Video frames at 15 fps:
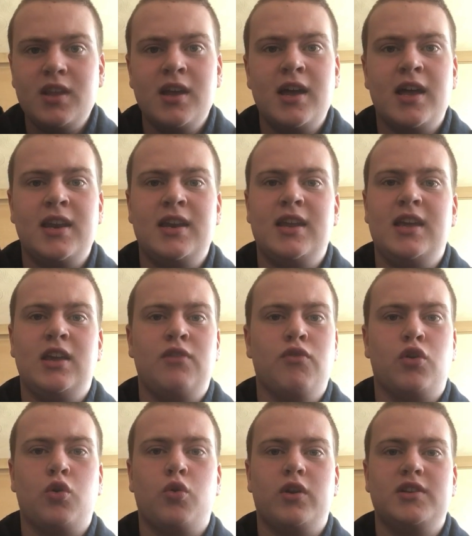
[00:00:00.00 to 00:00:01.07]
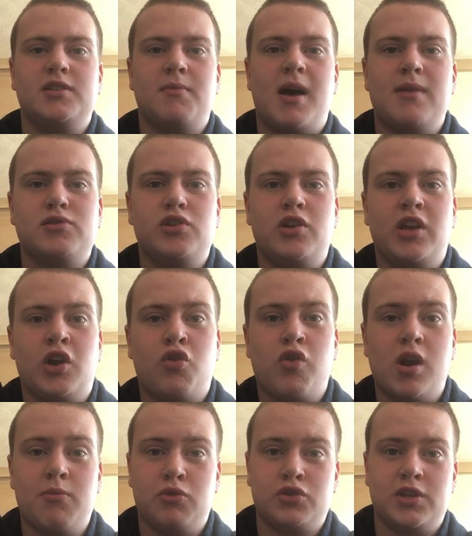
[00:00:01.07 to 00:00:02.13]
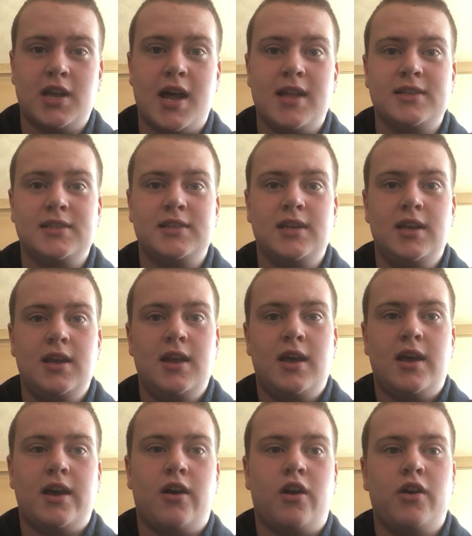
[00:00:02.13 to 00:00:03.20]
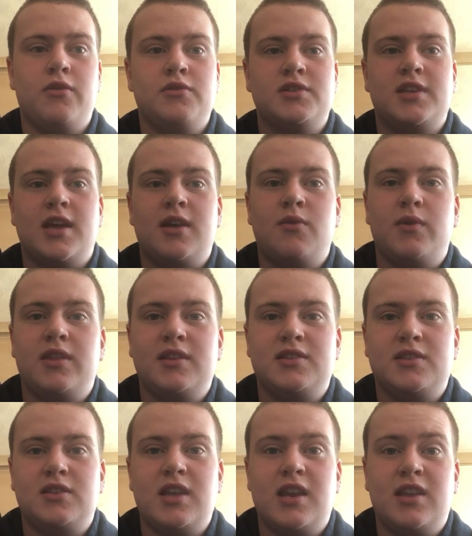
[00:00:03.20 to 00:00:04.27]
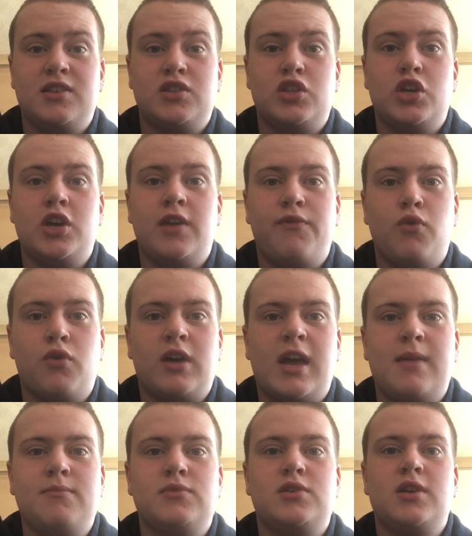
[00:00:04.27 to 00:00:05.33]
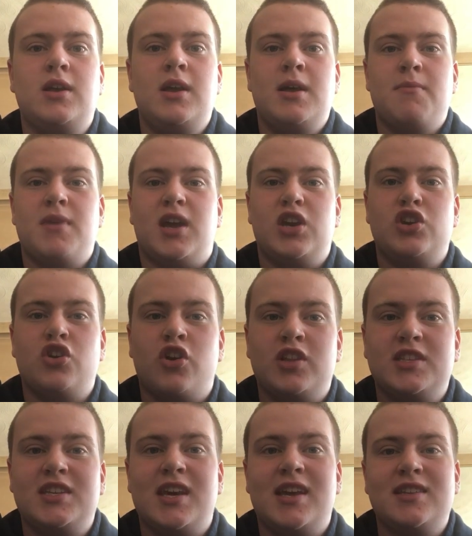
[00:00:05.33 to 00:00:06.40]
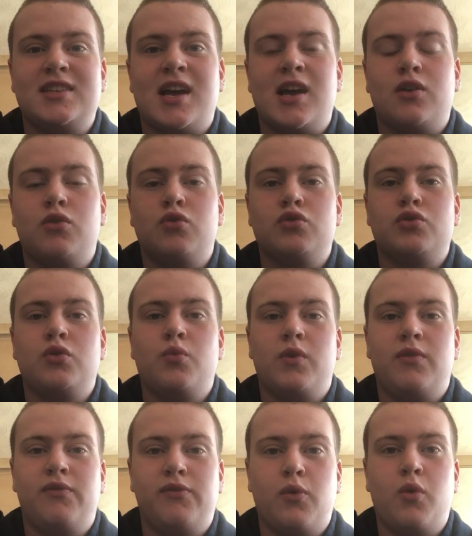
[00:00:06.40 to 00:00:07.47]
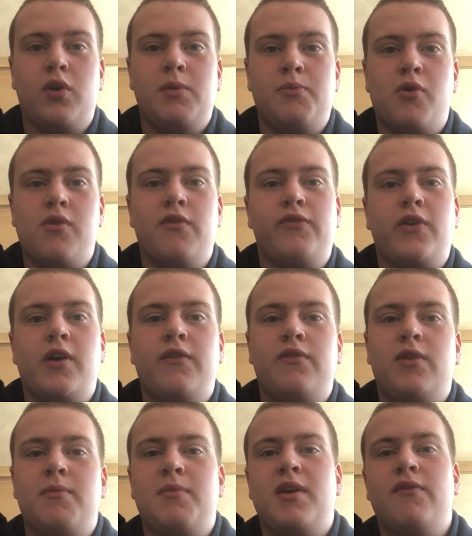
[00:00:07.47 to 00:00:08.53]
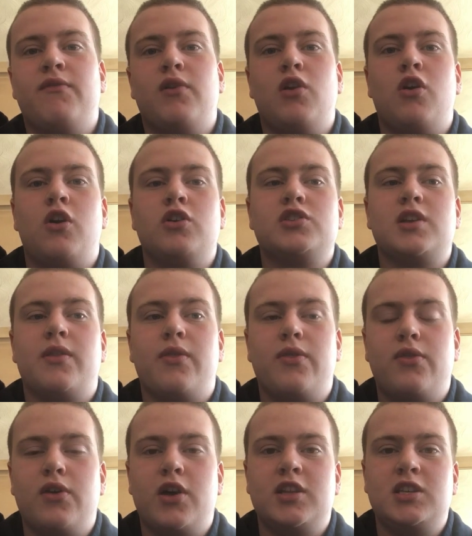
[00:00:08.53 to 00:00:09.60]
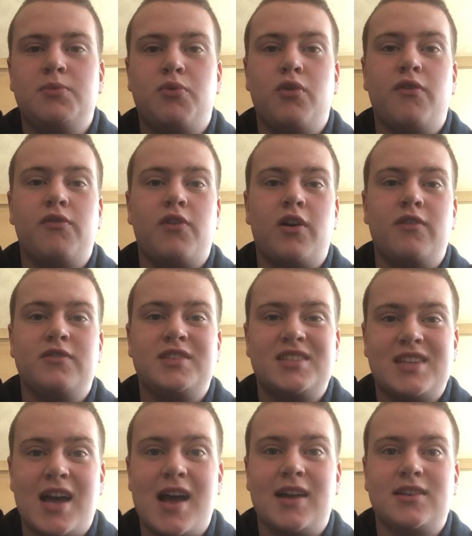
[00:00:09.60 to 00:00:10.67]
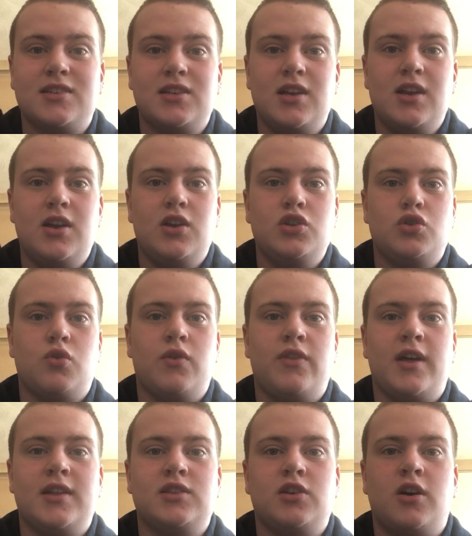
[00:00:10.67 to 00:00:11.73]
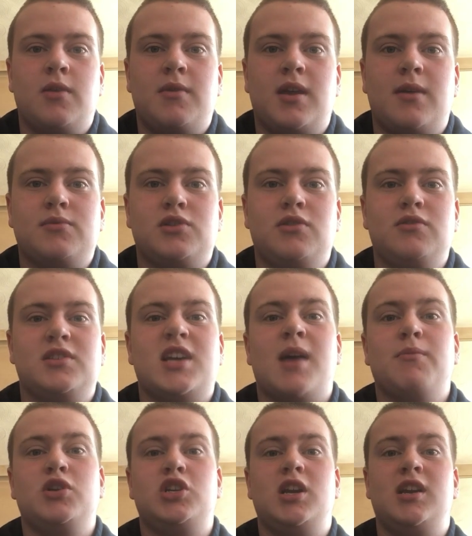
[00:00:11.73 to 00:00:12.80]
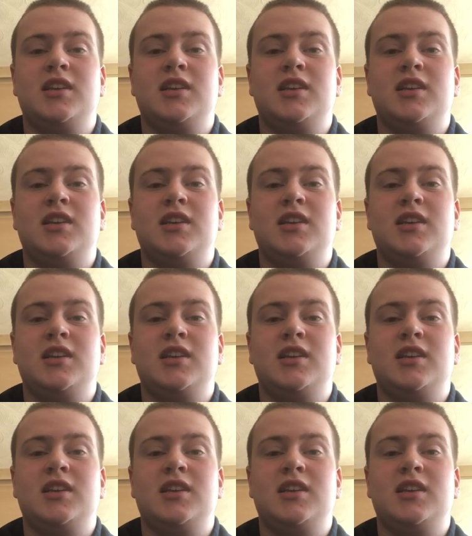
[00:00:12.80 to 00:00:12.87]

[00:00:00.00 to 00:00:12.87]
And he recorded some absolutely incredible stats at Ohio State in his 34 games, making 98 tackles, with 40.5 of them being for loss and 30.5 sacks during that time. An absolute sack machine.